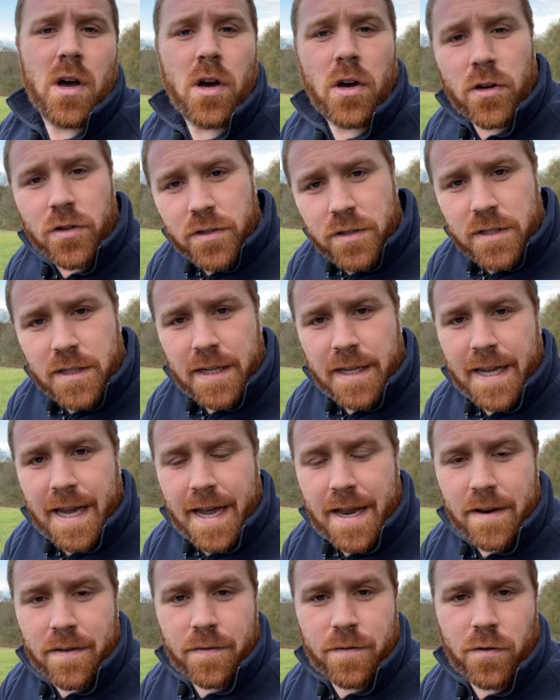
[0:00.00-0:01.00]
hunt
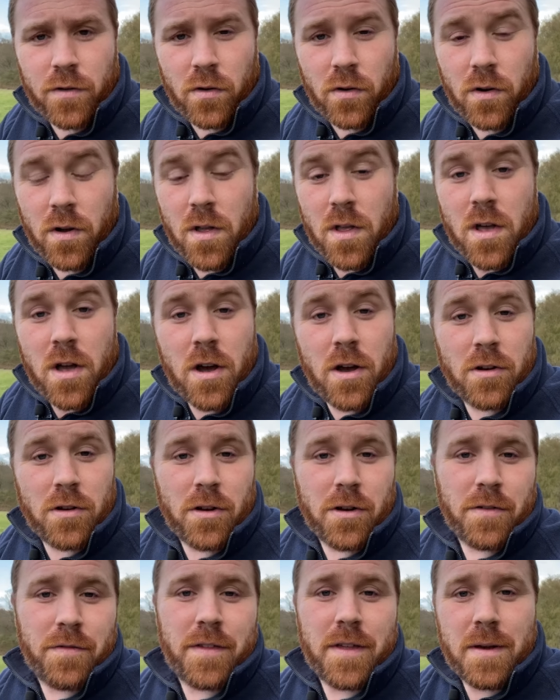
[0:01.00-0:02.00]
again for a
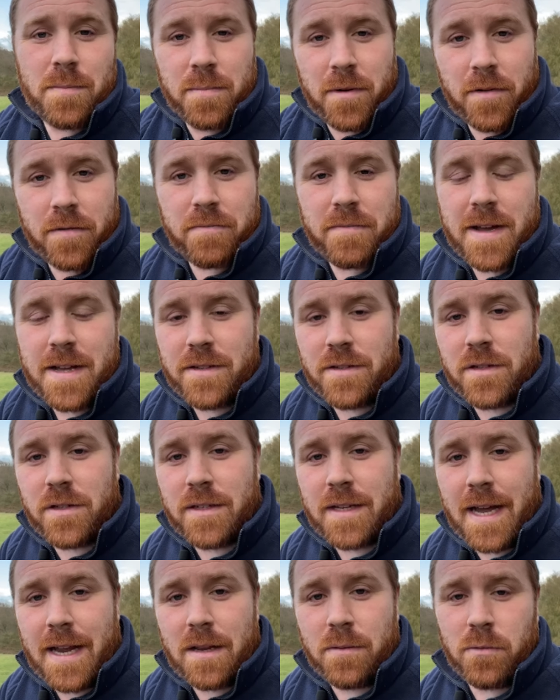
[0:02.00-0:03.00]
lot of the above
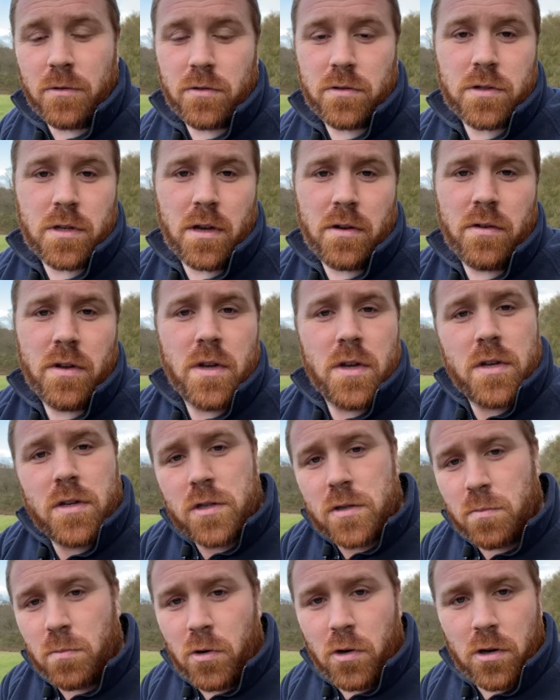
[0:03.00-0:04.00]
mentioned animals. So
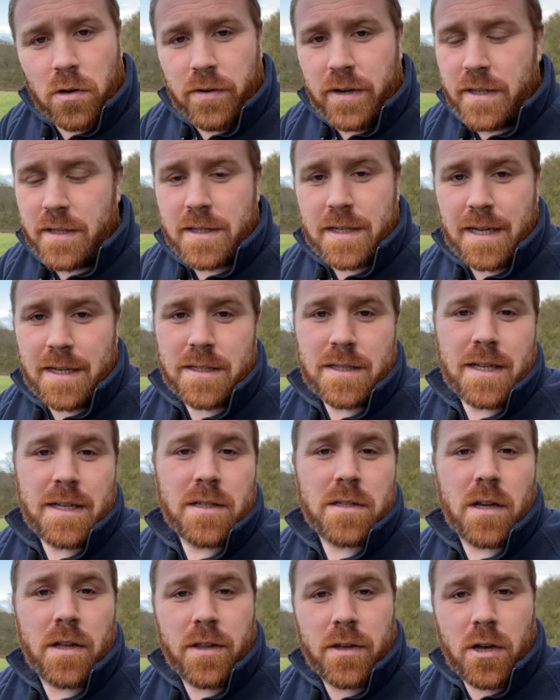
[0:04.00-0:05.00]
smaller insects,
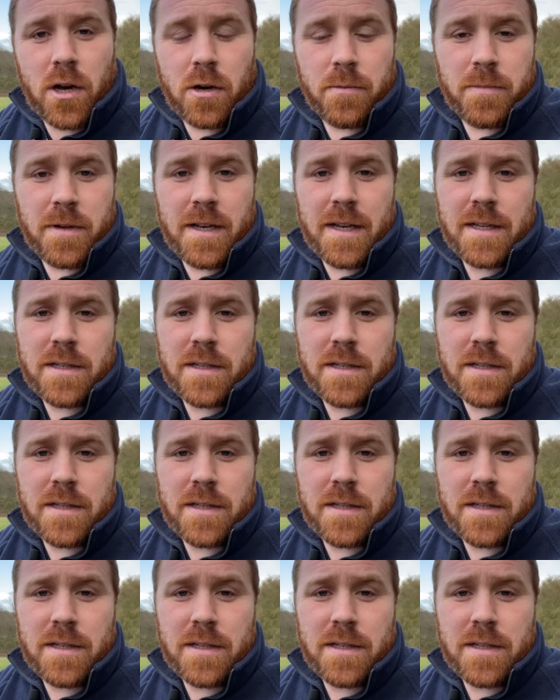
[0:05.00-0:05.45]
things like the common